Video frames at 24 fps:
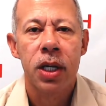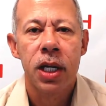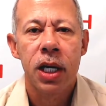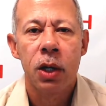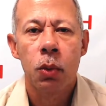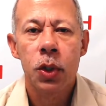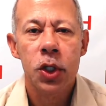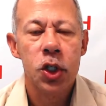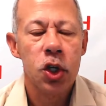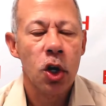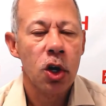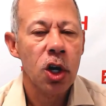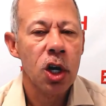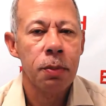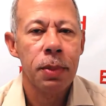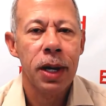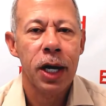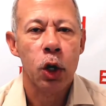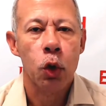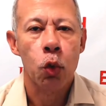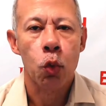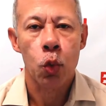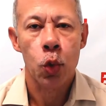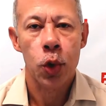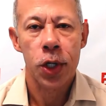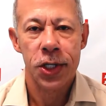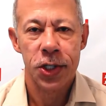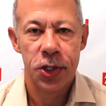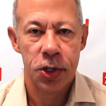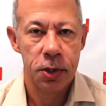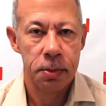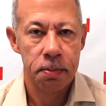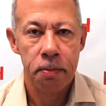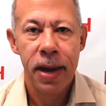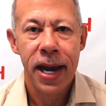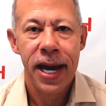We talk about risk
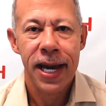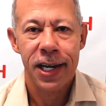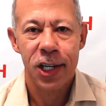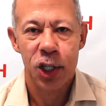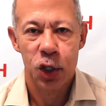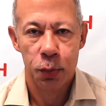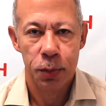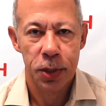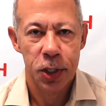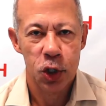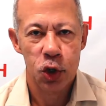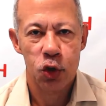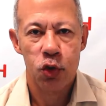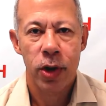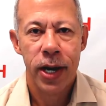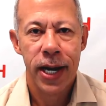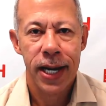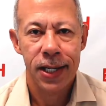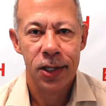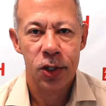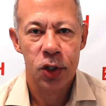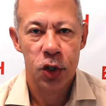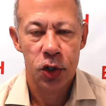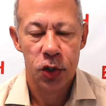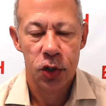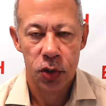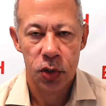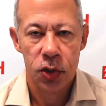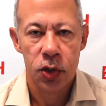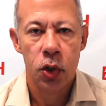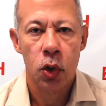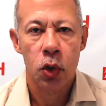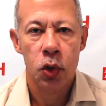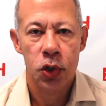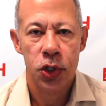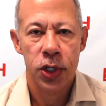management strategies
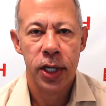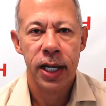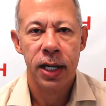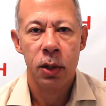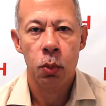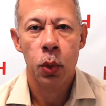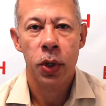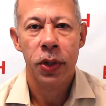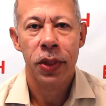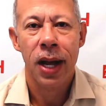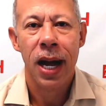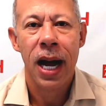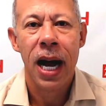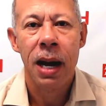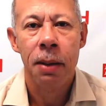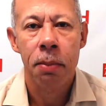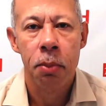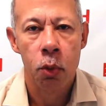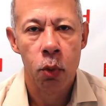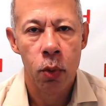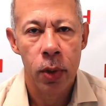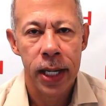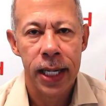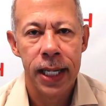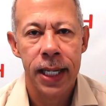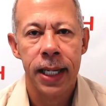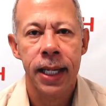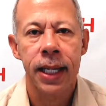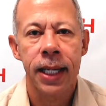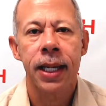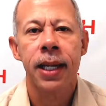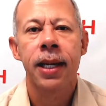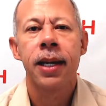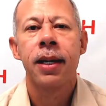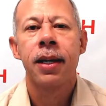associated with operating